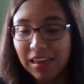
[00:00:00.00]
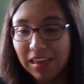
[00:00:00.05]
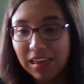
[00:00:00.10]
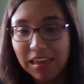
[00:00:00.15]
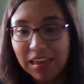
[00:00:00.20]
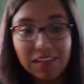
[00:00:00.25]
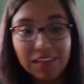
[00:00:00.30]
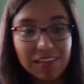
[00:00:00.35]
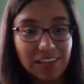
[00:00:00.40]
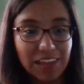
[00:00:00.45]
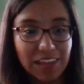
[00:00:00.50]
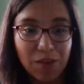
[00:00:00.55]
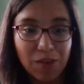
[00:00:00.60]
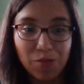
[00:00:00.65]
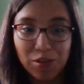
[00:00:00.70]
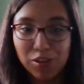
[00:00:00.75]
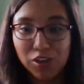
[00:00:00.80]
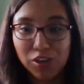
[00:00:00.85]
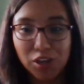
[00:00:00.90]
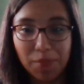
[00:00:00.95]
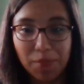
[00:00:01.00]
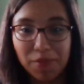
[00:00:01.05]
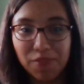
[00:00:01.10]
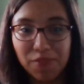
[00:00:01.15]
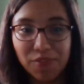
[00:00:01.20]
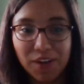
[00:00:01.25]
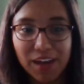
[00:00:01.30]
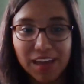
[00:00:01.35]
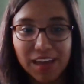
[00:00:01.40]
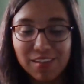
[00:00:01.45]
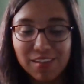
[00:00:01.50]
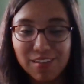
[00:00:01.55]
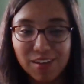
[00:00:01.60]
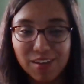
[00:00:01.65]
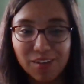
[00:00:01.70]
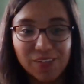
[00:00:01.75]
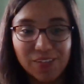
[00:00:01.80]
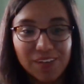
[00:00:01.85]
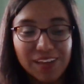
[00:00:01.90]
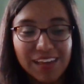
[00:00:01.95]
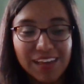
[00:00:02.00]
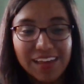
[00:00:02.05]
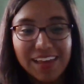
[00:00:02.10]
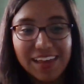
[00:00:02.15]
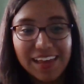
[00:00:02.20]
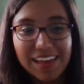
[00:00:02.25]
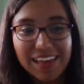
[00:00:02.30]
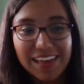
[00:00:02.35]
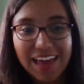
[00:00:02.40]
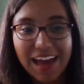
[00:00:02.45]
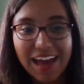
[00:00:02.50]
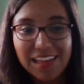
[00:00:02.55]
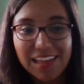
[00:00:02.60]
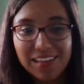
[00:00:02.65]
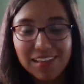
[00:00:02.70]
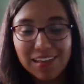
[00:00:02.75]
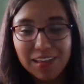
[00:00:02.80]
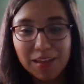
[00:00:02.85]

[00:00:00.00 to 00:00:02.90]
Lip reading: easily with Shopify. So yeah, that's a